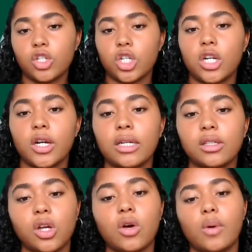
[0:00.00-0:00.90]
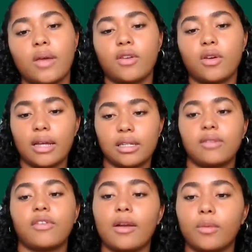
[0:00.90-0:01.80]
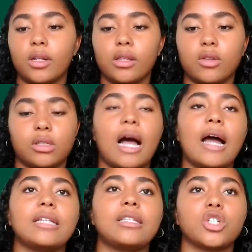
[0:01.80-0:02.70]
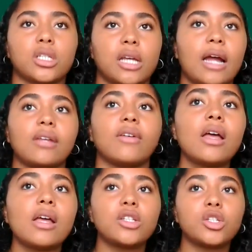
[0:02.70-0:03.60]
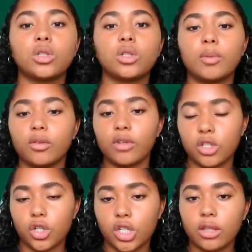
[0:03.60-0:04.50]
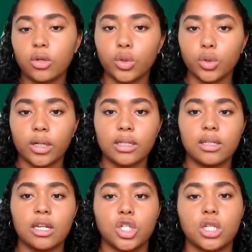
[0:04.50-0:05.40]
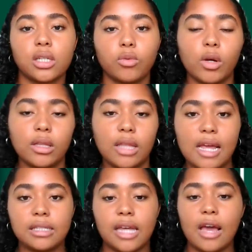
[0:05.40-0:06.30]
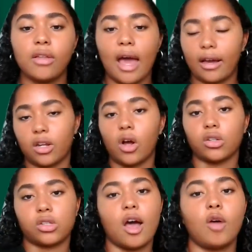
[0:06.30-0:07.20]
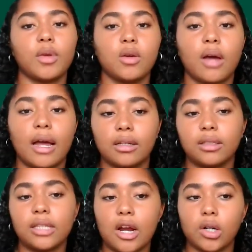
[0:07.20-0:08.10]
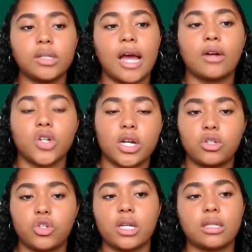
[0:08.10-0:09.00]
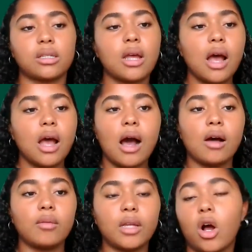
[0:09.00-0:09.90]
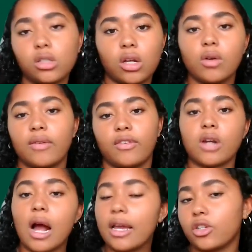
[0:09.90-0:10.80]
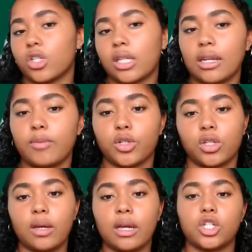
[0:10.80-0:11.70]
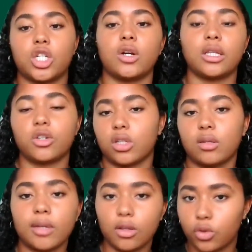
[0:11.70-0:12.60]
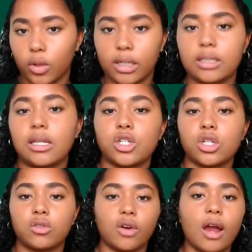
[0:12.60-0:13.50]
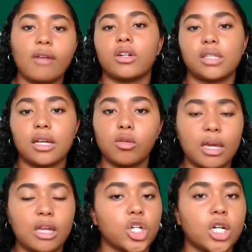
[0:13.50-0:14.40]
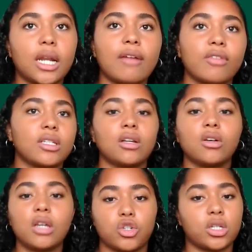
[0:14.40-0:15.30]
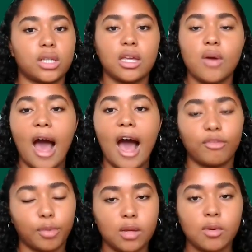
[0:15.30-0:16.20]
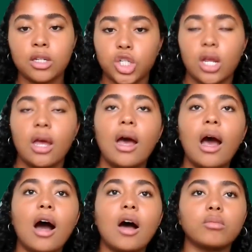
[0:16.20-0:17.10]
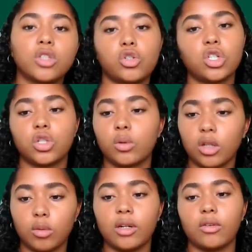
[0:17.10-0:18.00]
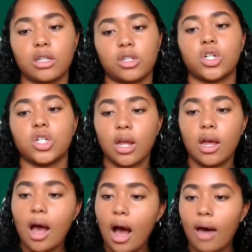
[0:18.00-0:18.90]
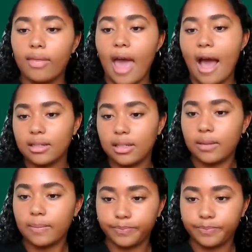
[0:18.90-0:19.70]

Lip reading: of engineering. So if you guys can find one of those slides and just kind of do a little bit of research on those organizations and what they entail, that could also help you kind of narrow down your interests. And also, if you're not interested in pursuing engineering, there's going to be those organizations for every single major and every single interest that you have, pretty much. So just do a little bit of research on that.